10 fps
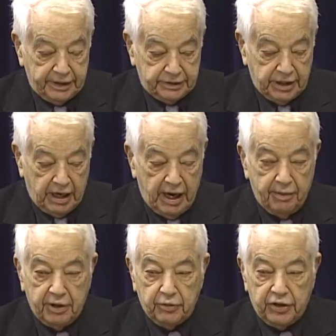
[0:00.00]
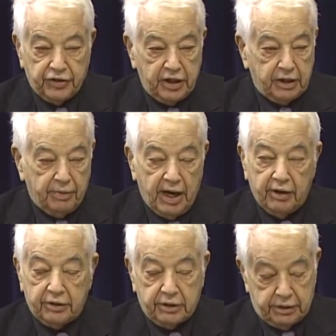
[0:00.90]
in time and we think
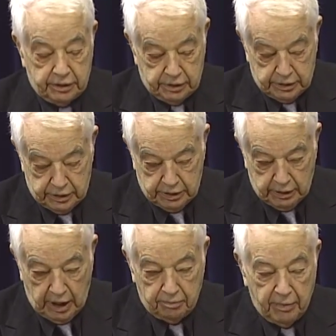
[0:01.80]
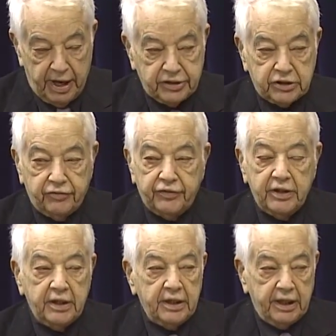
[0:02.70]
about a massive
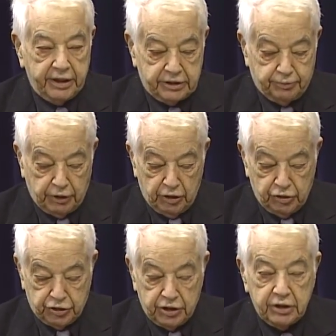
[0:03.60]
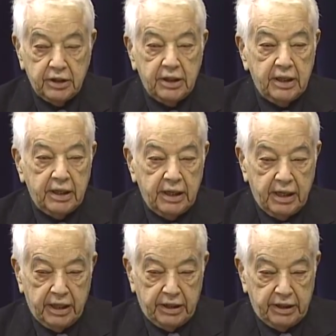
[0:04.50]
explosion
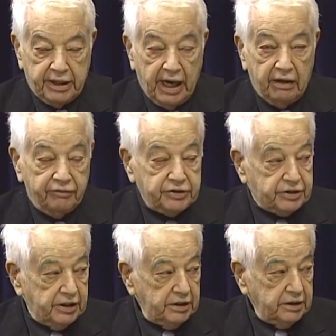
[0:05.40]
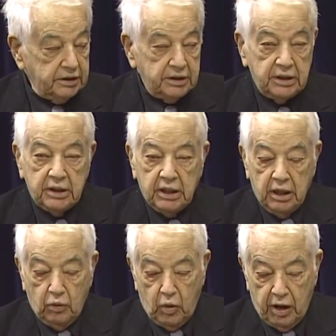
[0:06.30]
in Galveston
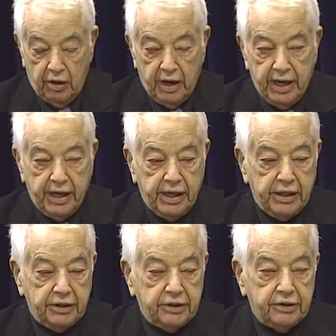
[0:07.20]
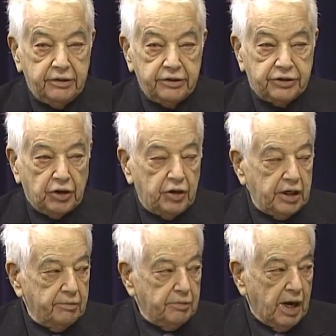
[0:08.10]
where a
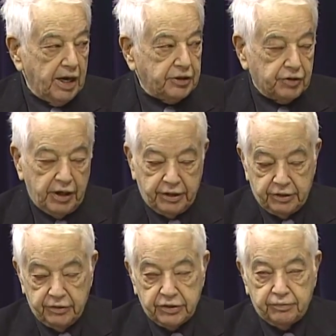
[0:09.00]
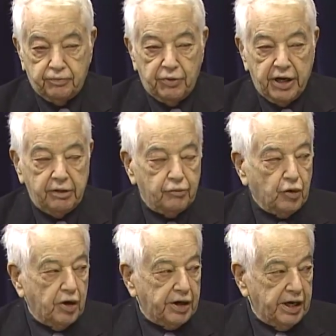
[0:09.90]
sodium nitrate was being
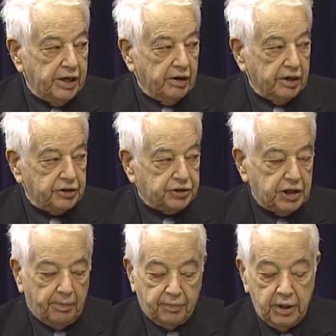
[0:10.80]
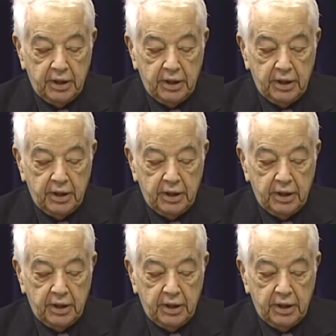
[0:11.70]
brought in on a ship